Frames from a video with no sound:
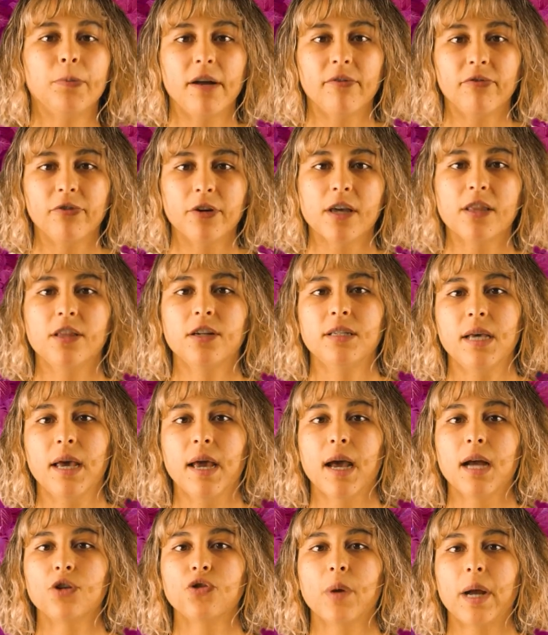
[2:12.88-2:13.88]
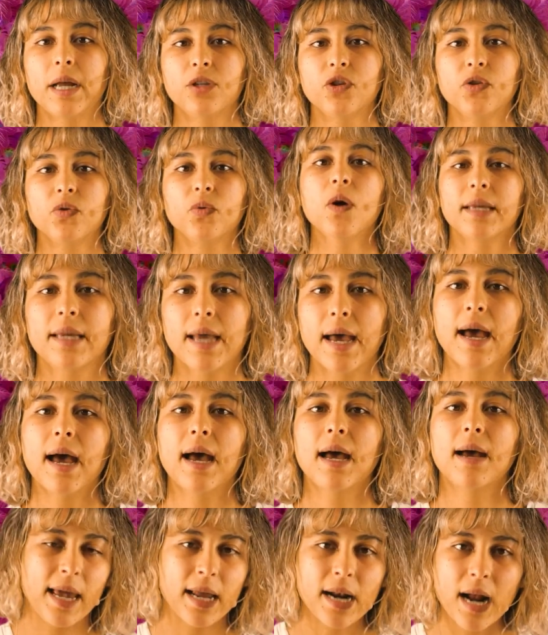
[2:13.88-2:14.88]
every other day I try to get
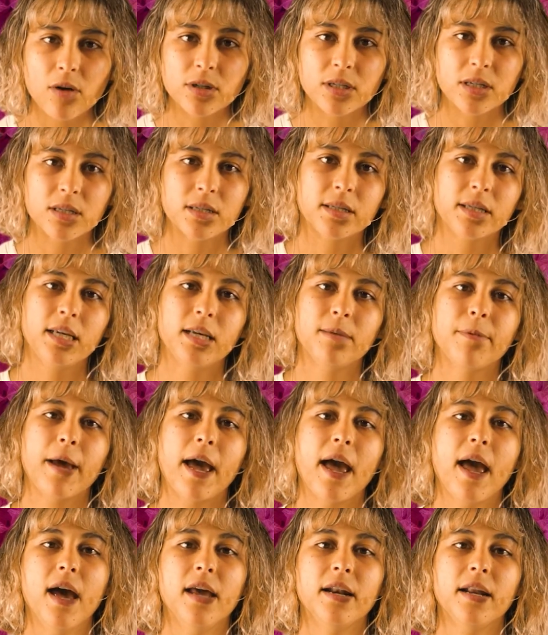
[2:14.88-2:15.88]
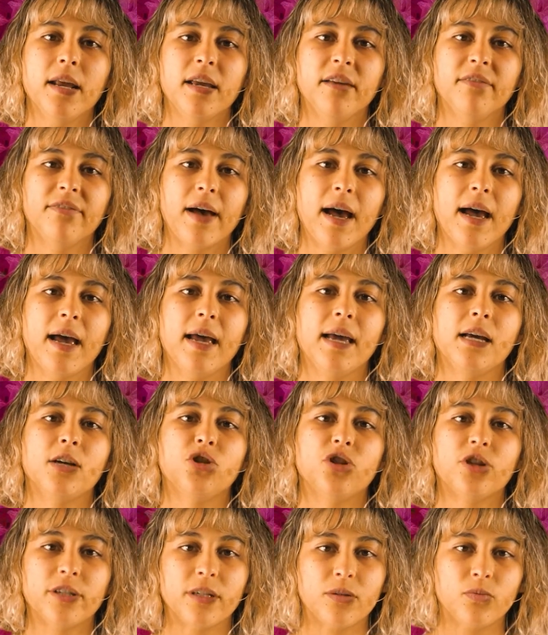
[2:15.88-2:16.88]
8 hours of sleep. And if I
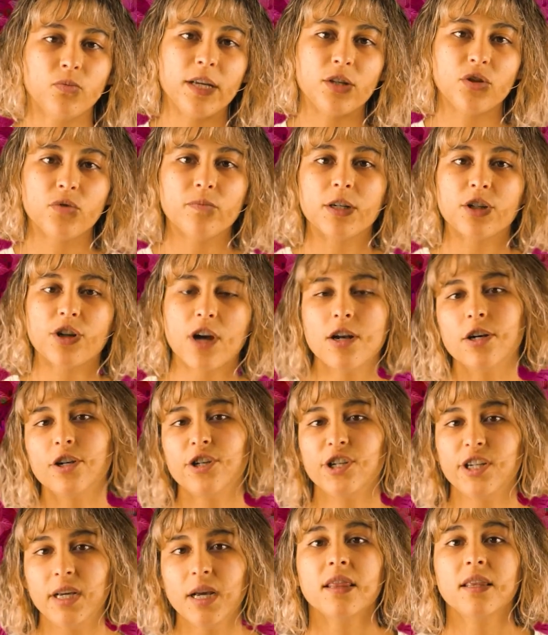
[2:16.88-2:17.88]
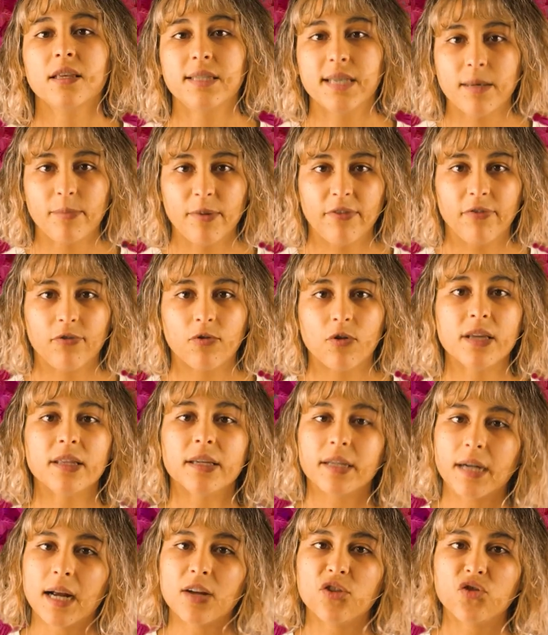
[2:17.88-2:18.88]
exert way too much energy the day before,
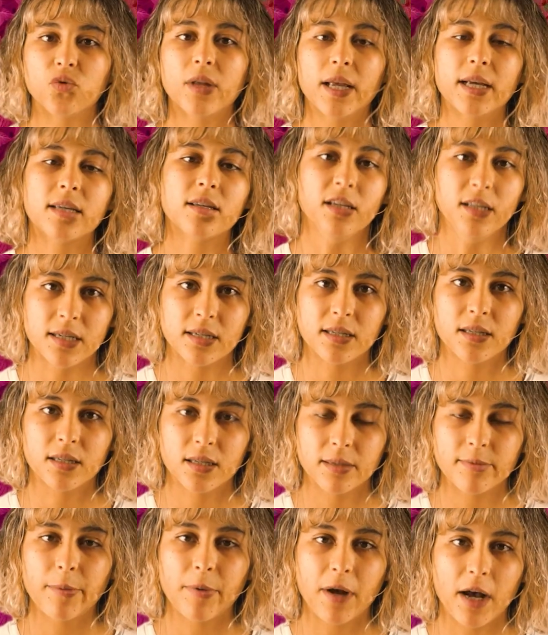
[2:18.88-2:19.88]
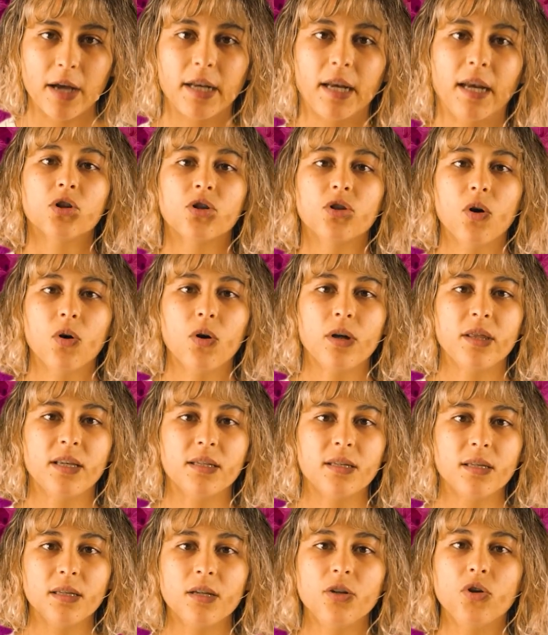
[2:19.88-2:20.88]
then I do like to listen to my body. So
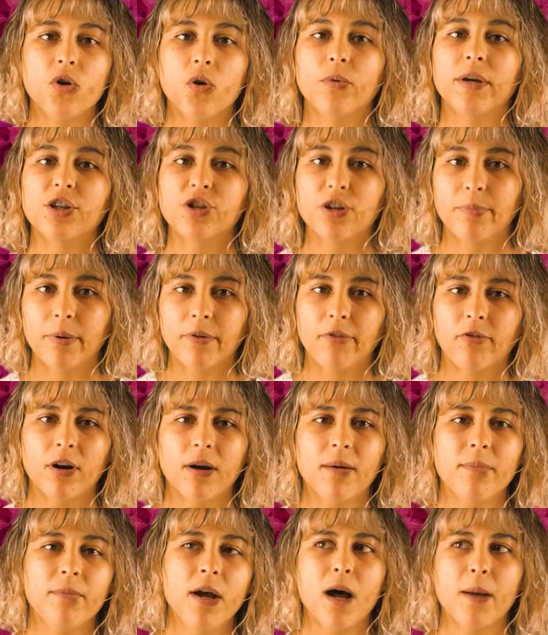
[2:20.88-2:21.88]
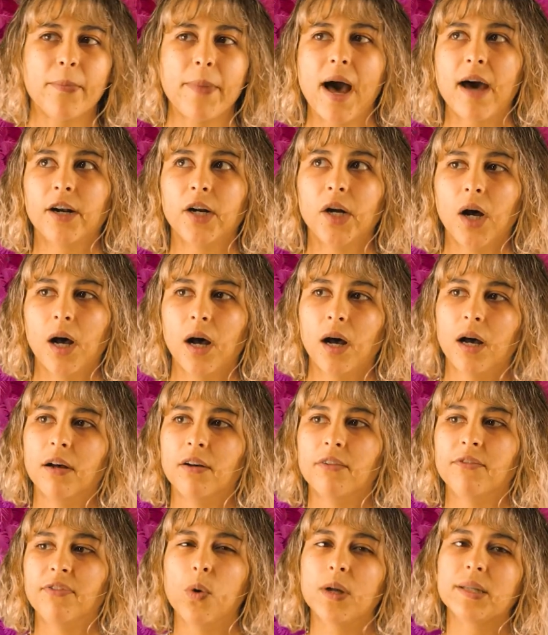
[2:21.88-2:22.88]
this is in no way, shape, or form a matter
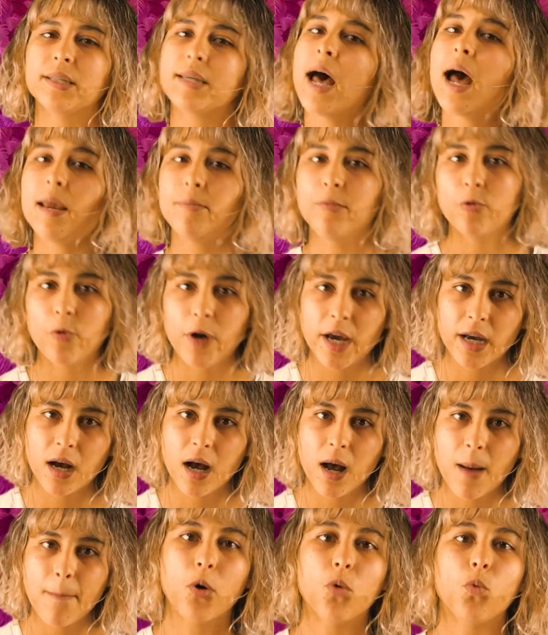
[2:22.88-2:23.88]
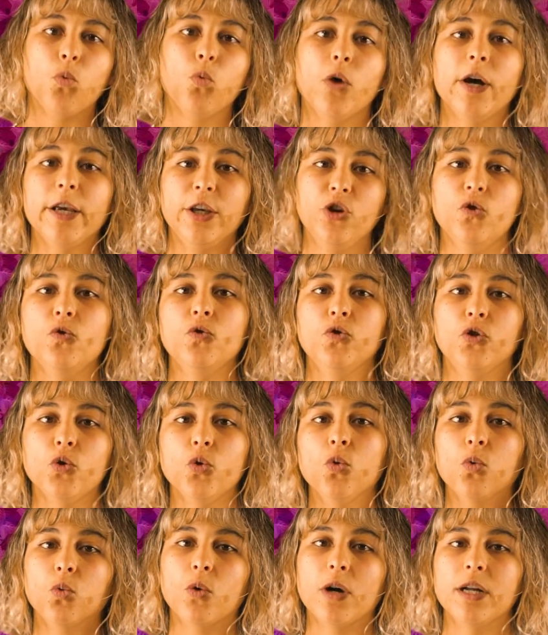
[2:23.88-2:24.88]
of what time you wake up, but what you
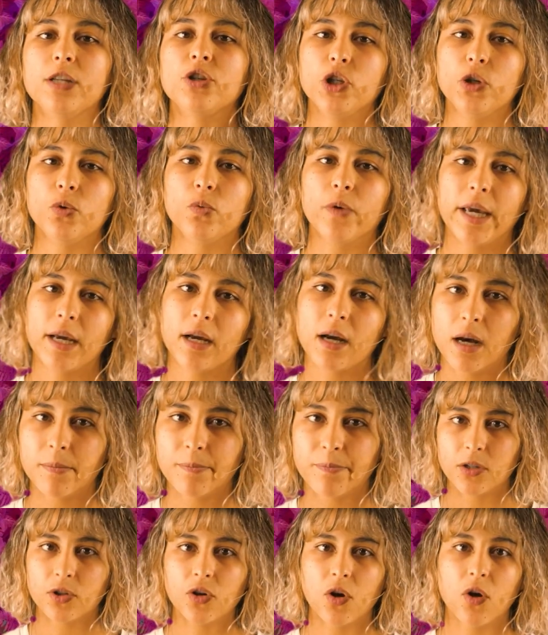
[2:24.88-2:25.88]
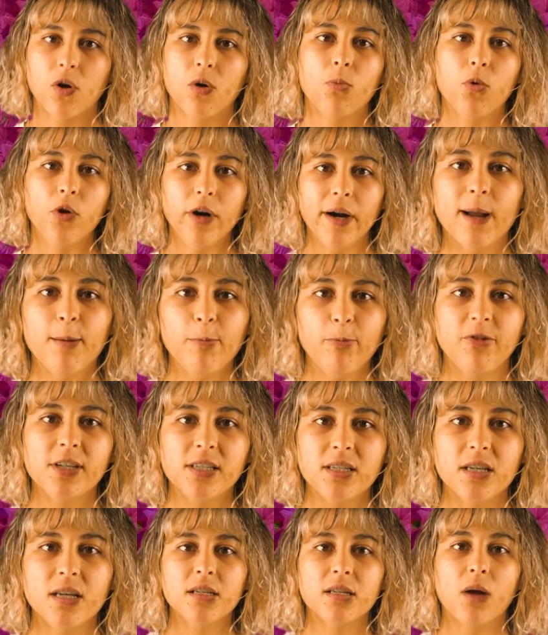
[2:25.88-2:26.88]
do once you wake up. So more
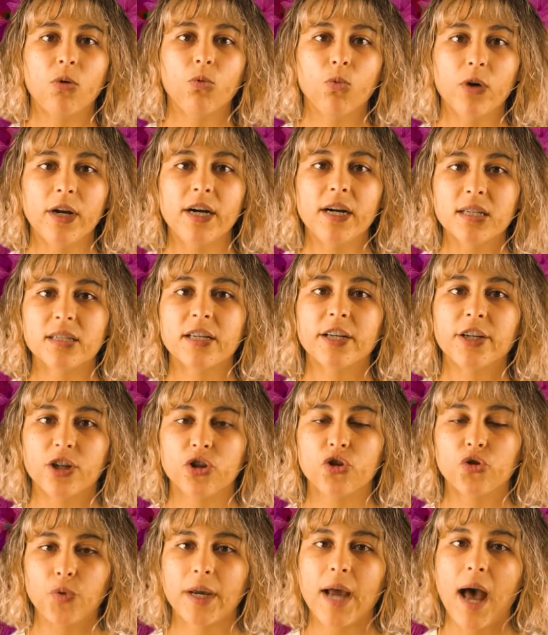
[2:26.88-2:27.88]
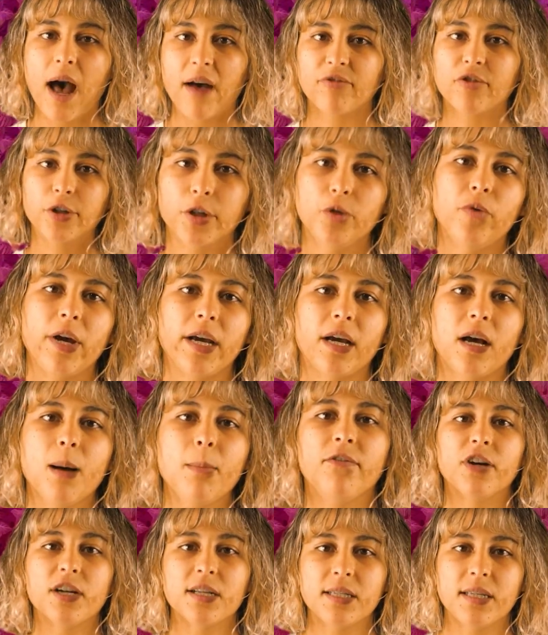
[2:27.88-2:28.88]
emphasis on what it is that you're doing after you wake
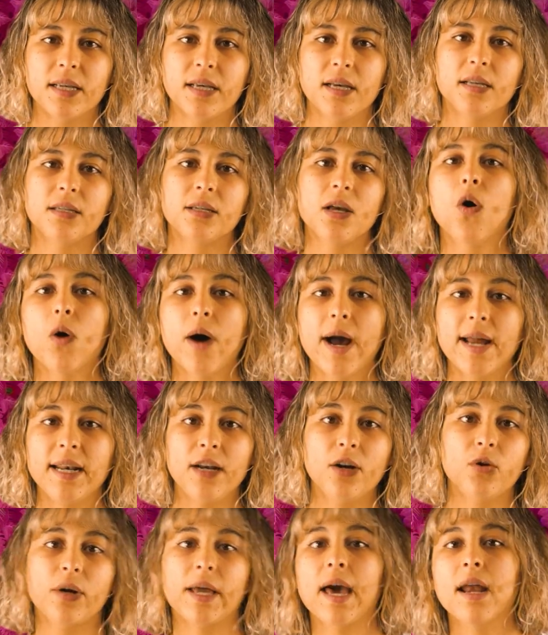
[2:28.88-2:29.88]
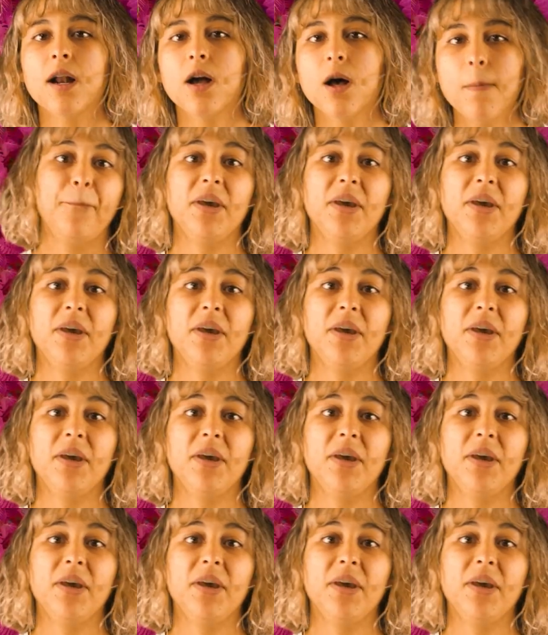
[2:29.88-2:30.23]
up versus, oh, I need to get up